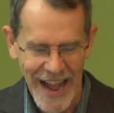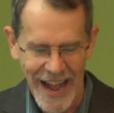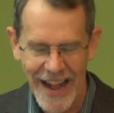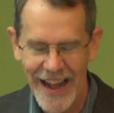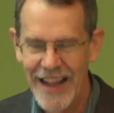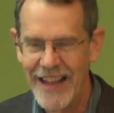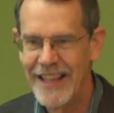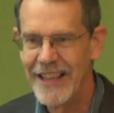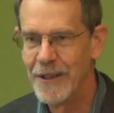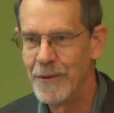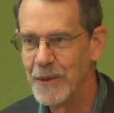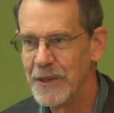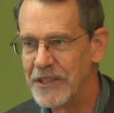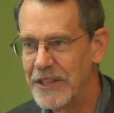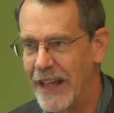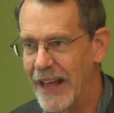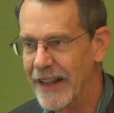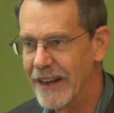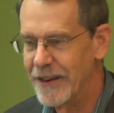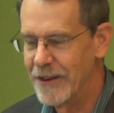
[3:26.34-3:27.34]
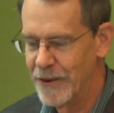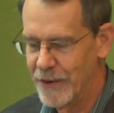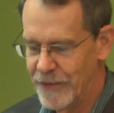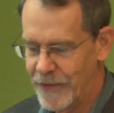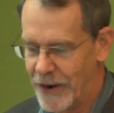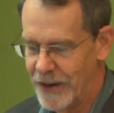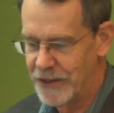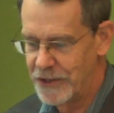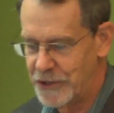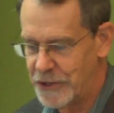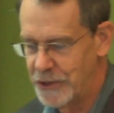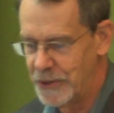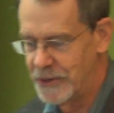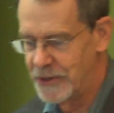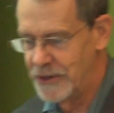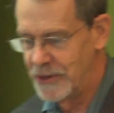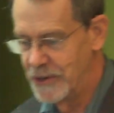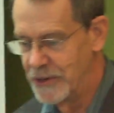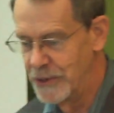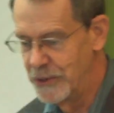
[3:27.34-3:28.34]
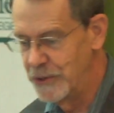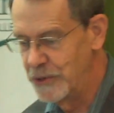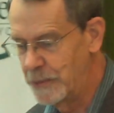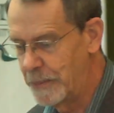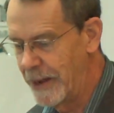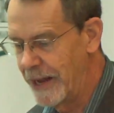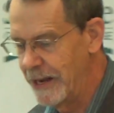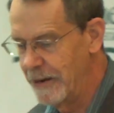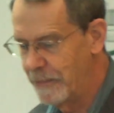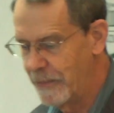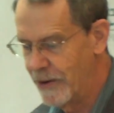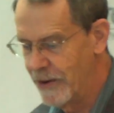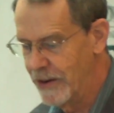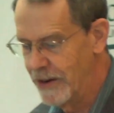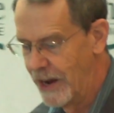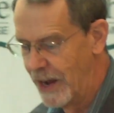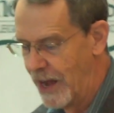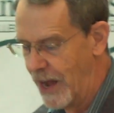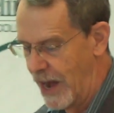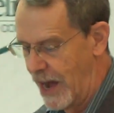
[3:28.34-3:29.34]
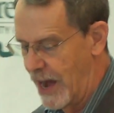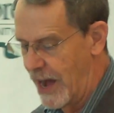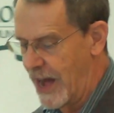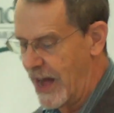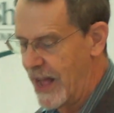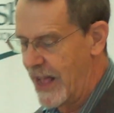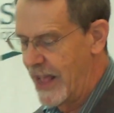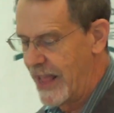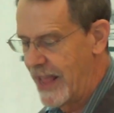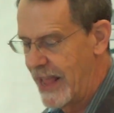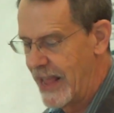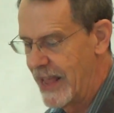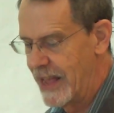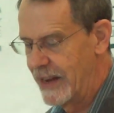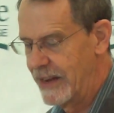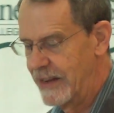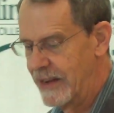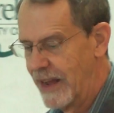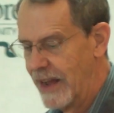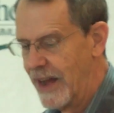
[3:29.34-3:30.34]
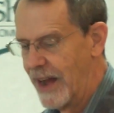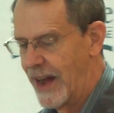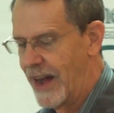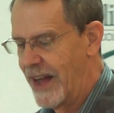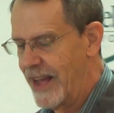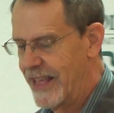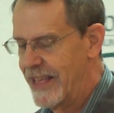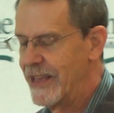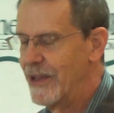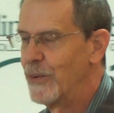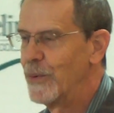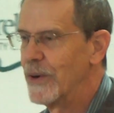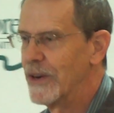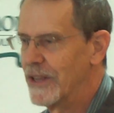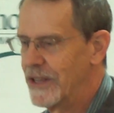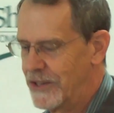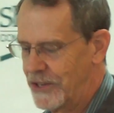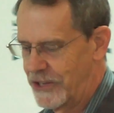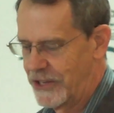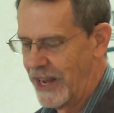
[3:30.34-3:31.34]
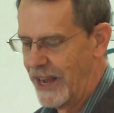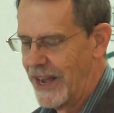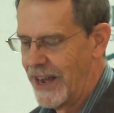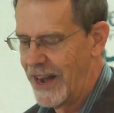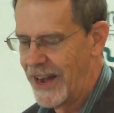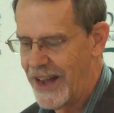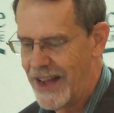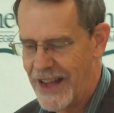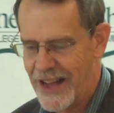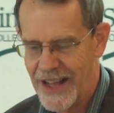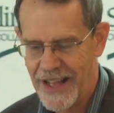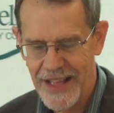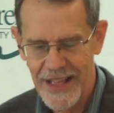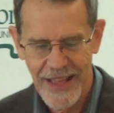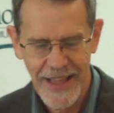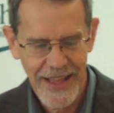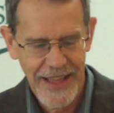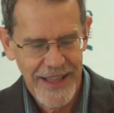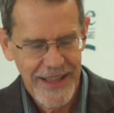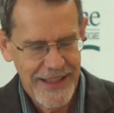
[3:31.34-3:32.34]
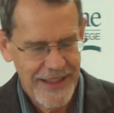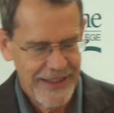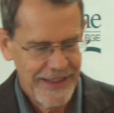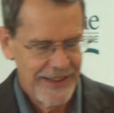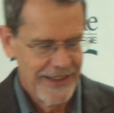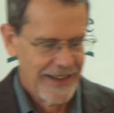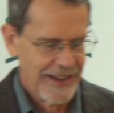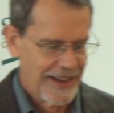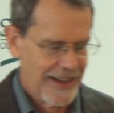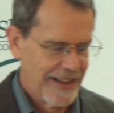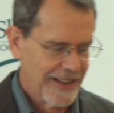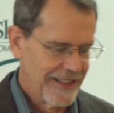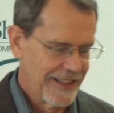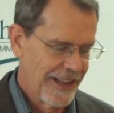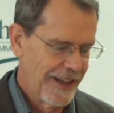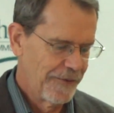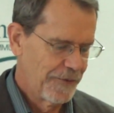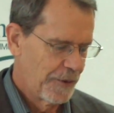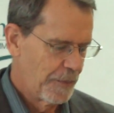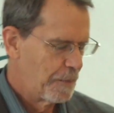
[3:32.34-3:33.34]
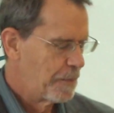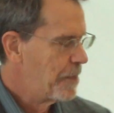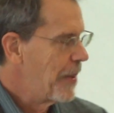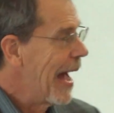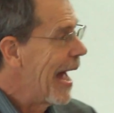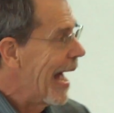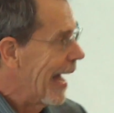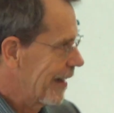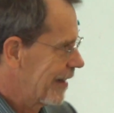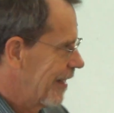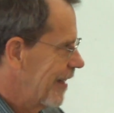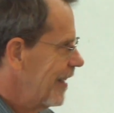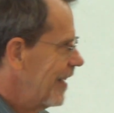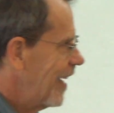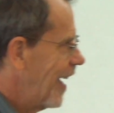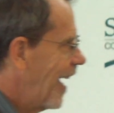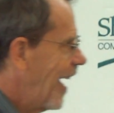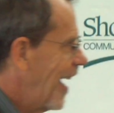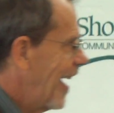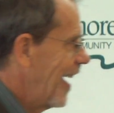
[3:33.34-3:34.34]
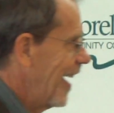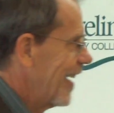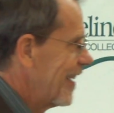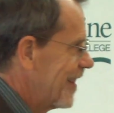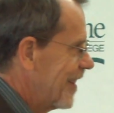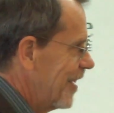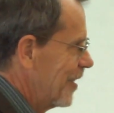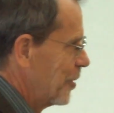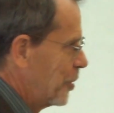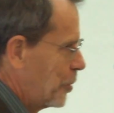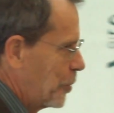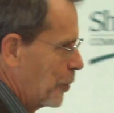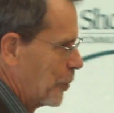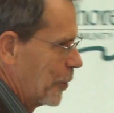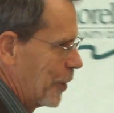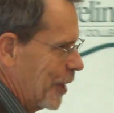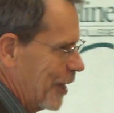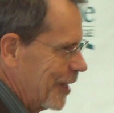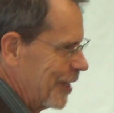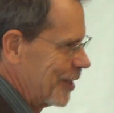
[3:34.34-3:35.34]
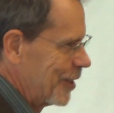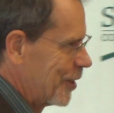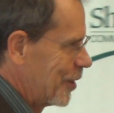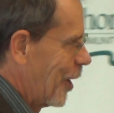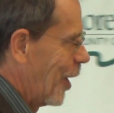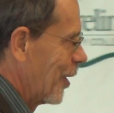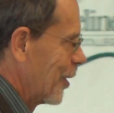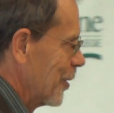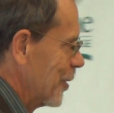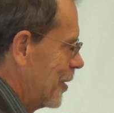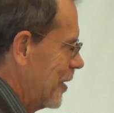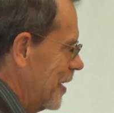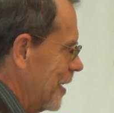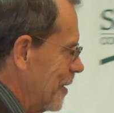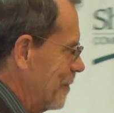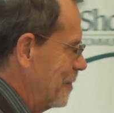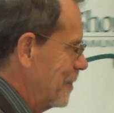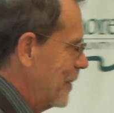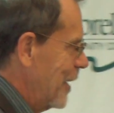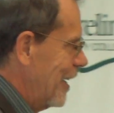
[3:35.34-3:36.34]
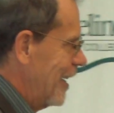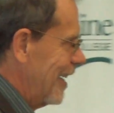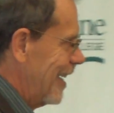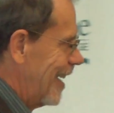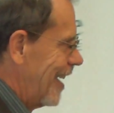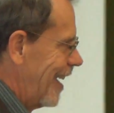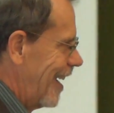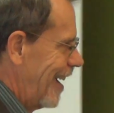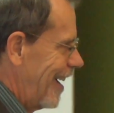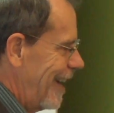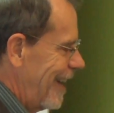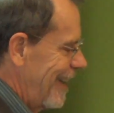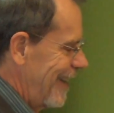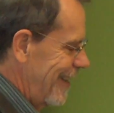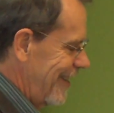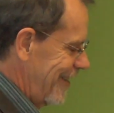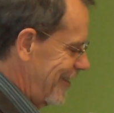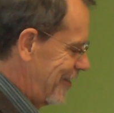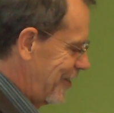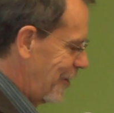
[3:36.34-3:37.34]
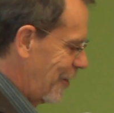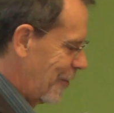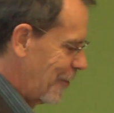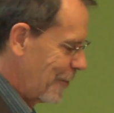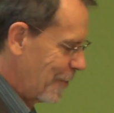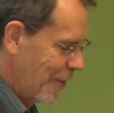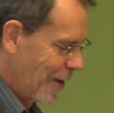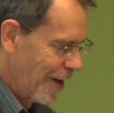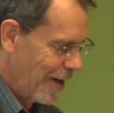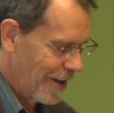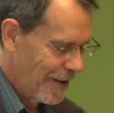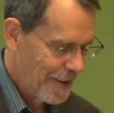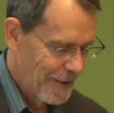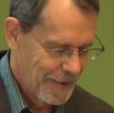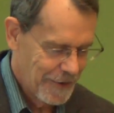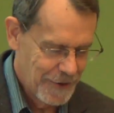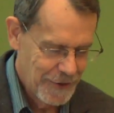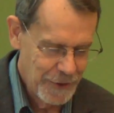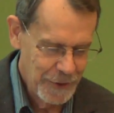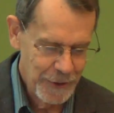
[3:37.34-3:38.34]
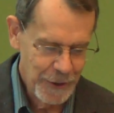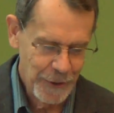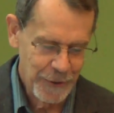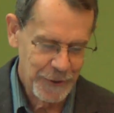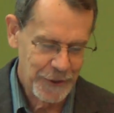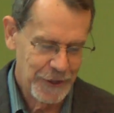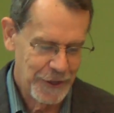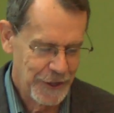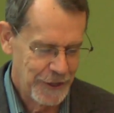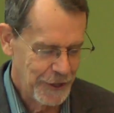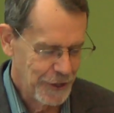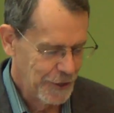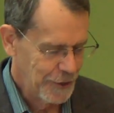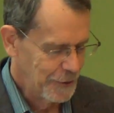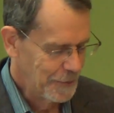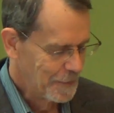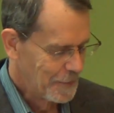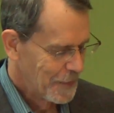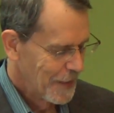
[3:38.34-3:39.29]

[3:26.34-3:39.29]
Uh, he was editor of our student newspaper, uh, and uh, he was uh, a, a left back uh, at the Shoreline soccer team. Uh, so uh, kudos to you.